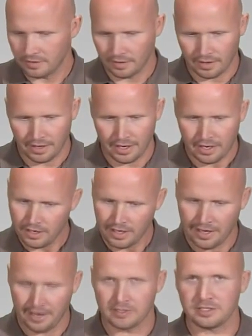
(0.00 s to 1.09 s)
Okay,
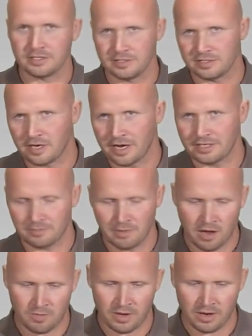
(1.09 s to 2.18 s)
and since this gun has a
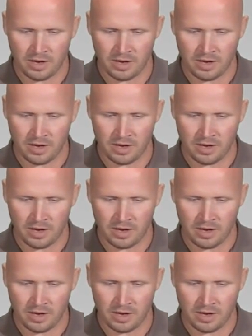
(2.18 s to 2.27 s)
monopod